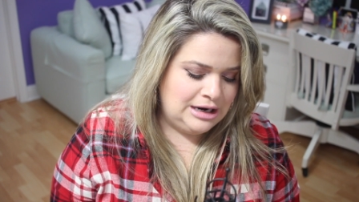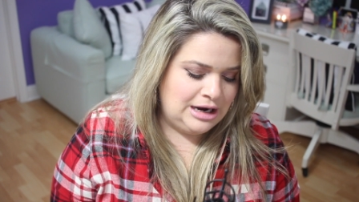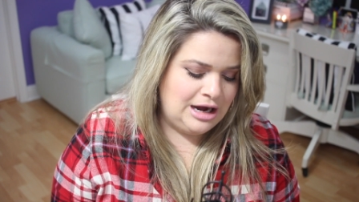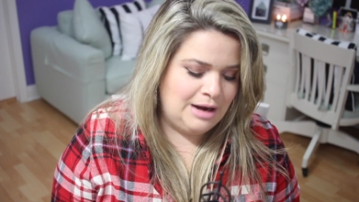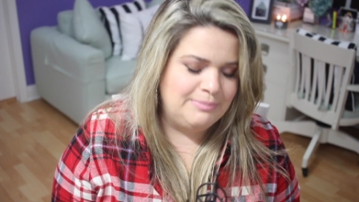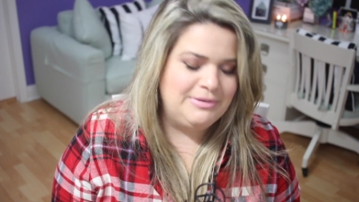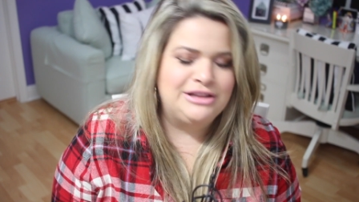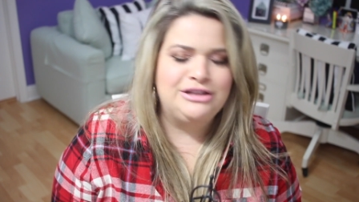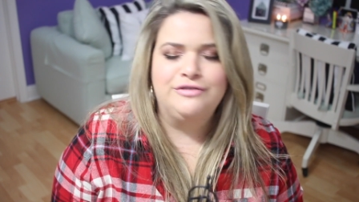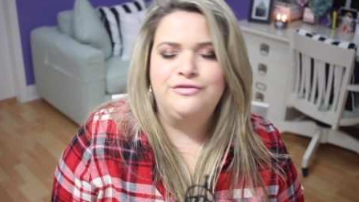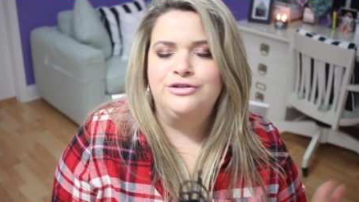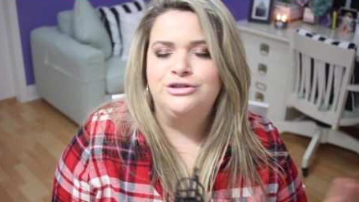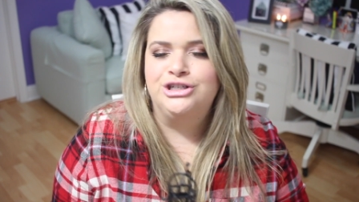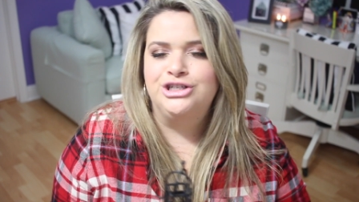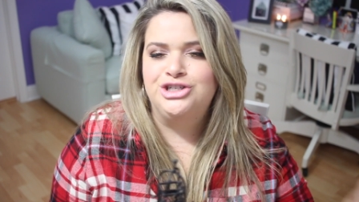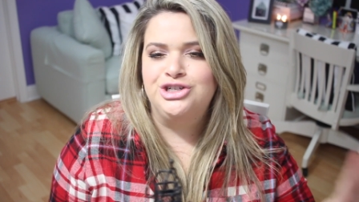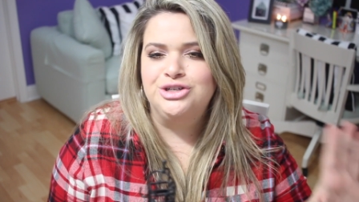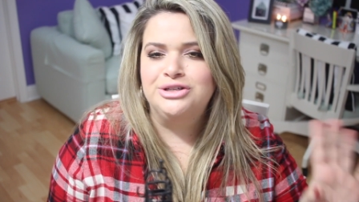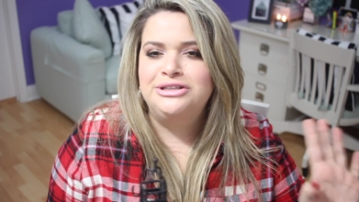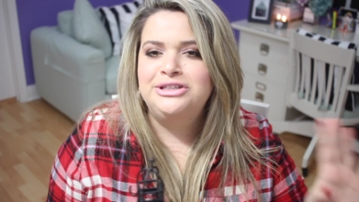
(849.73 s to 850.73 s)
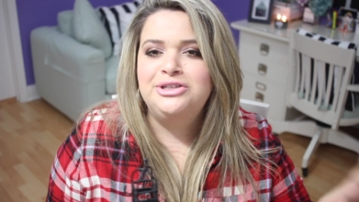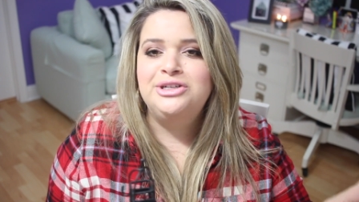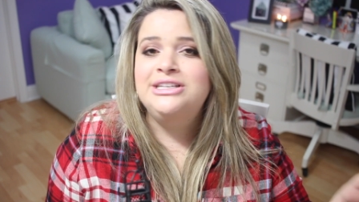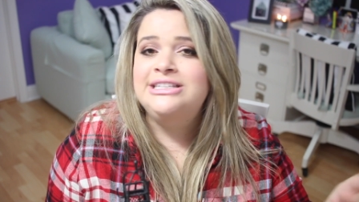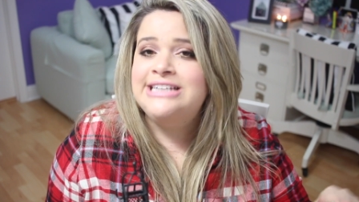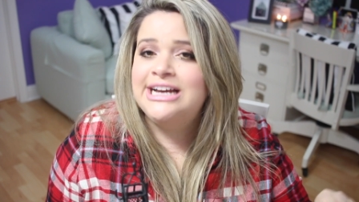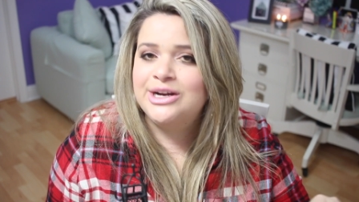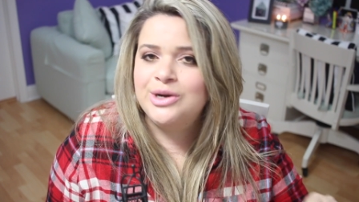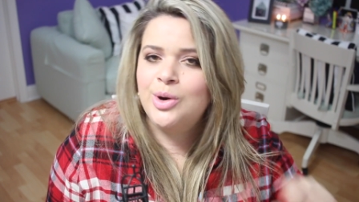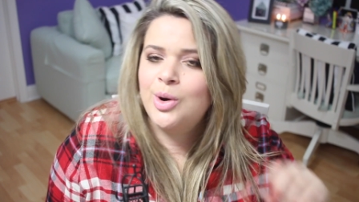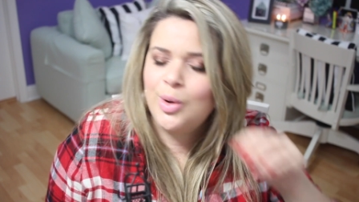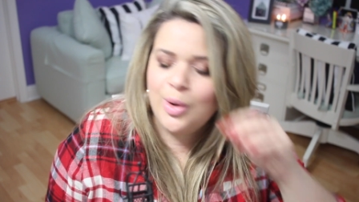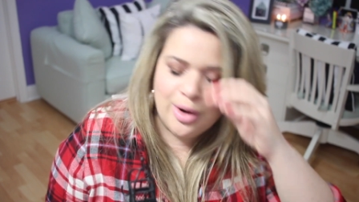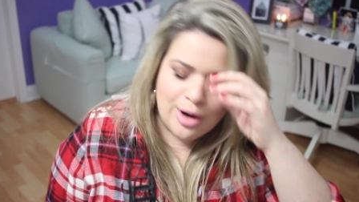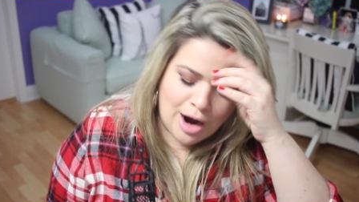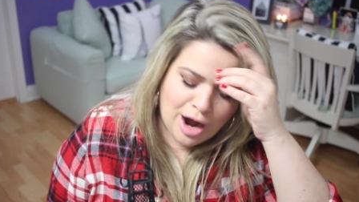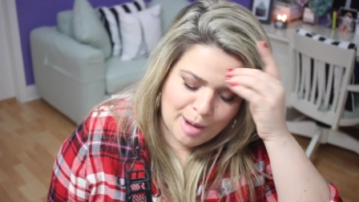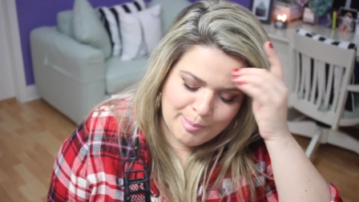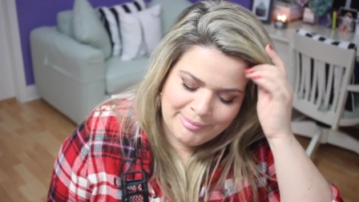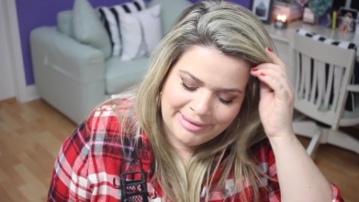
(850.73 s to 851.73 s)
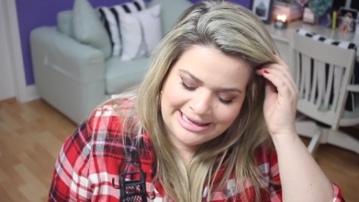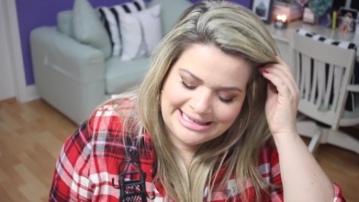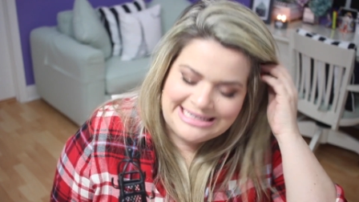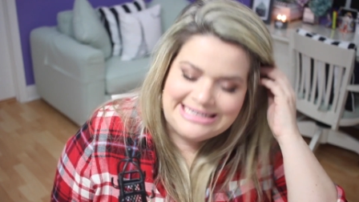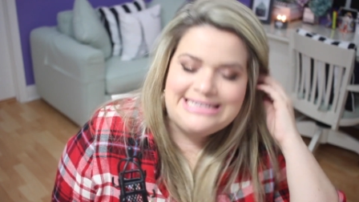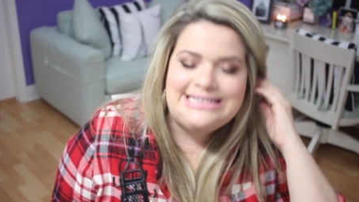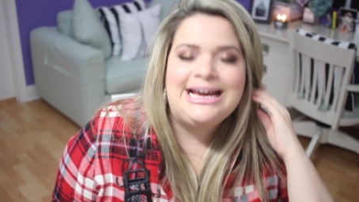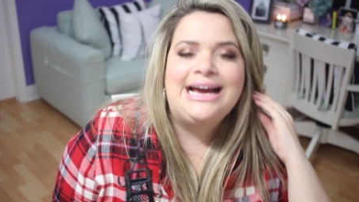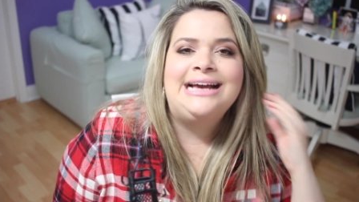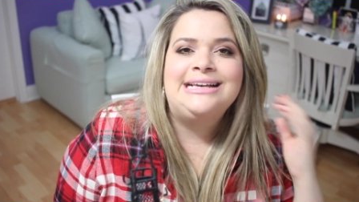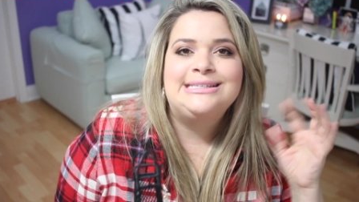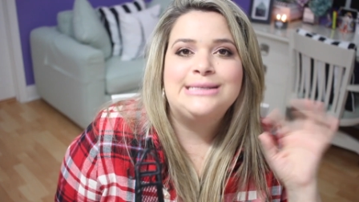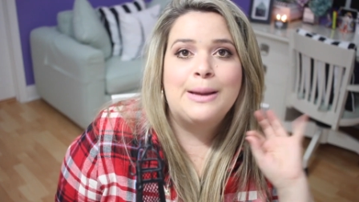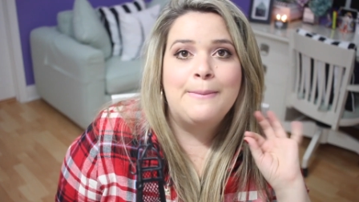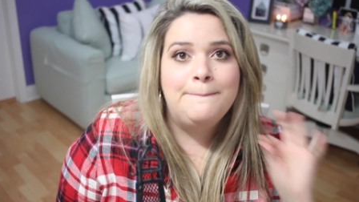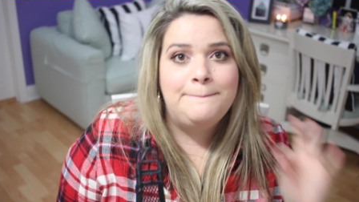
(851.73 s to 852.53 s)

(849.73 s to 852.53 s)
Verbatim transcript: Um, not the furniture, the little decor on my desk.